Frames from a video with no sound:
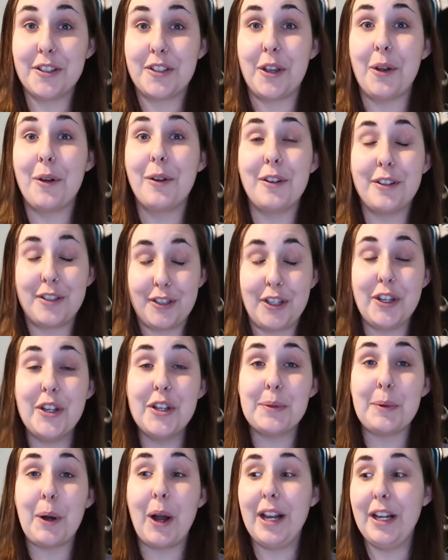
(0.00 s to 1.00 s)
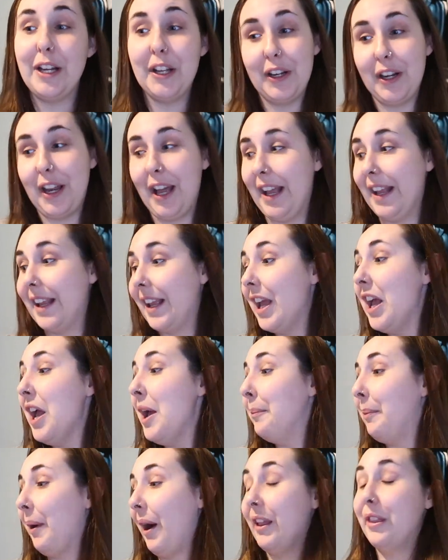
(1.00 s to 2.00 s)
So excuse what I look like,
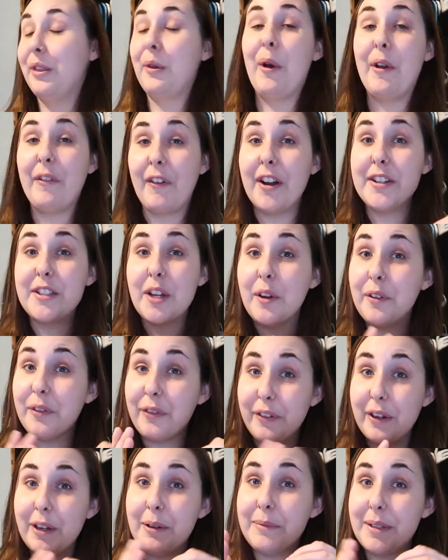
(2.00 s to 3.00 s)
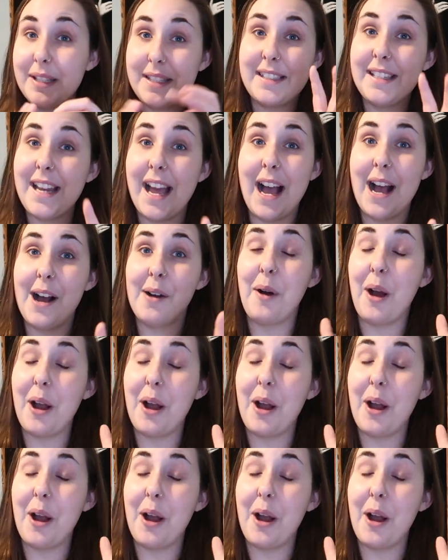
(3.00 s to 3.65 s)
but I thought if I don't film this now,